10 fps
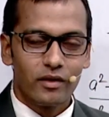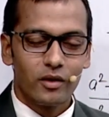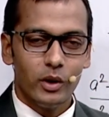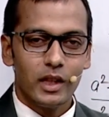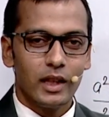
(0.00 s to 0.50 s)

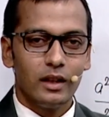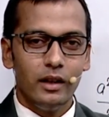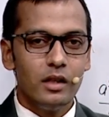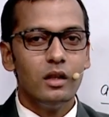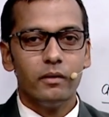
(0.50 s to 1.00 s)
We can
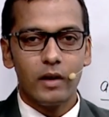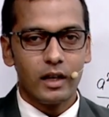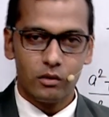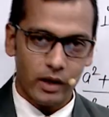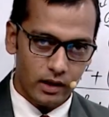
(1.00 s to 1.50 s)
easily
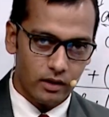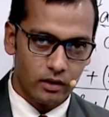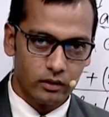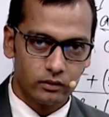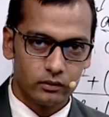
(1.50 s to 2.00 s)
factorize
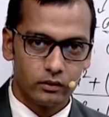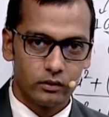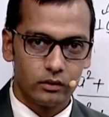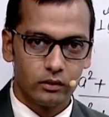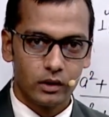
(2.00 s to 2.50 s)

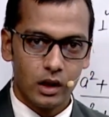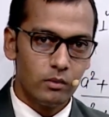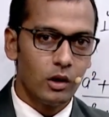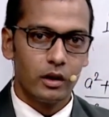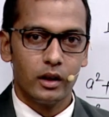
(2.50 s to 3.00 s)

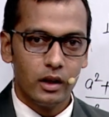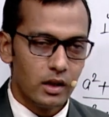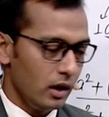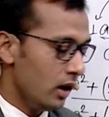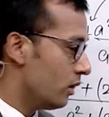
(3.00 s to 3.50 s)
converting this
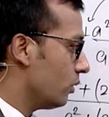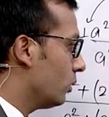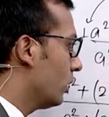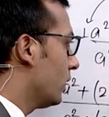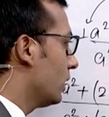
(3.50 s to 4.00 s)
into
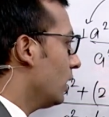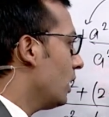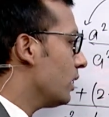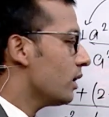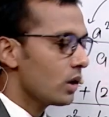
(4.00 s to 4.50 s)

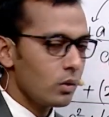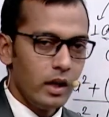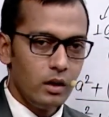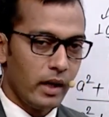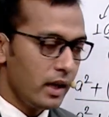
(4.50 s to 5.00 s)
a
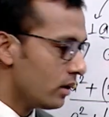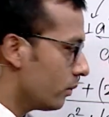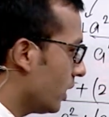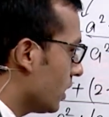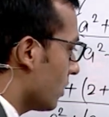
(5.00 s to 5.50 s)
square minus
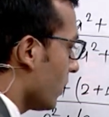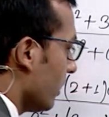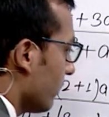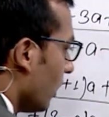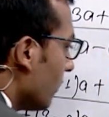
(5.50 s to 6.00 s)
b square
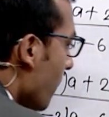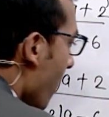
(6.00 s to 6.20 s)
form.